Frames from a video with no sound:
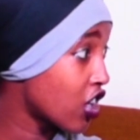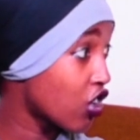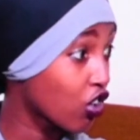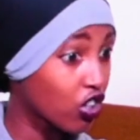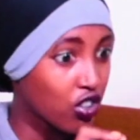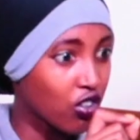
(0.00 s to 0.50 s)

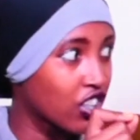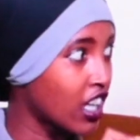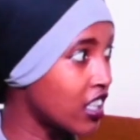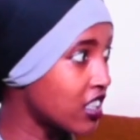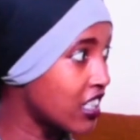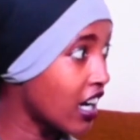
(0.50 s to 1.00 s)
draw
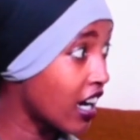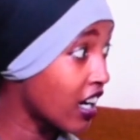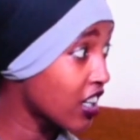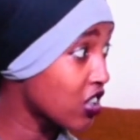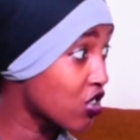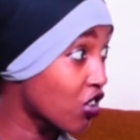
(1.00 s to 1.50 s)
Donald
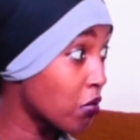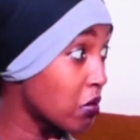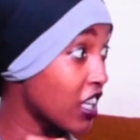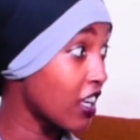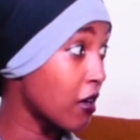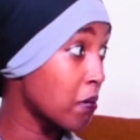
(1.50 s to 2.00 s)
Duck, draw
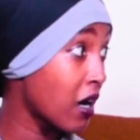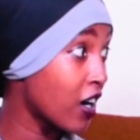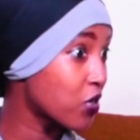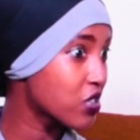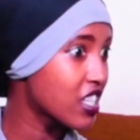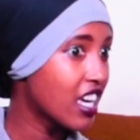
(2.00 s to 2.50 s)
Mickey
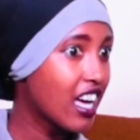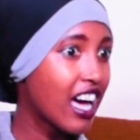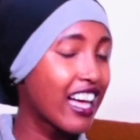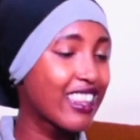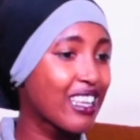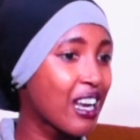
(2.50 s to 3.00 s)
Mouse.
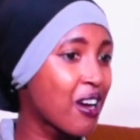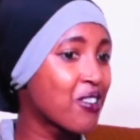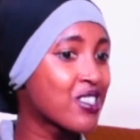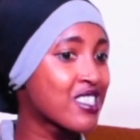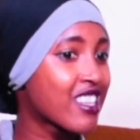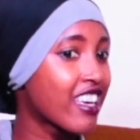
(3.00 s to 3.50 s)
And then I
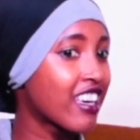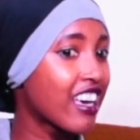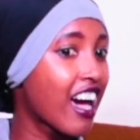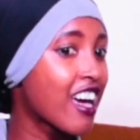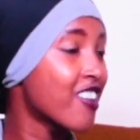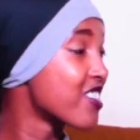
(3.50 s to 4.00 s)
was like,
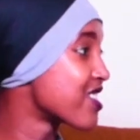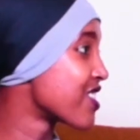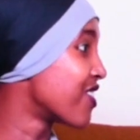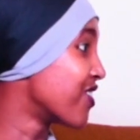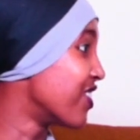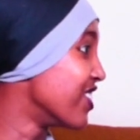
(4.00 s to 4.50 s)
I
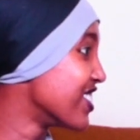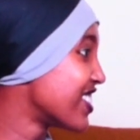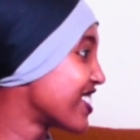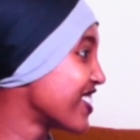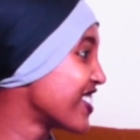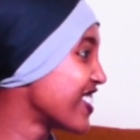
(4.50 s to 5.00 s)
also want
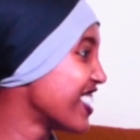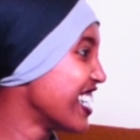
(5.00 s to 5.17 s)
to.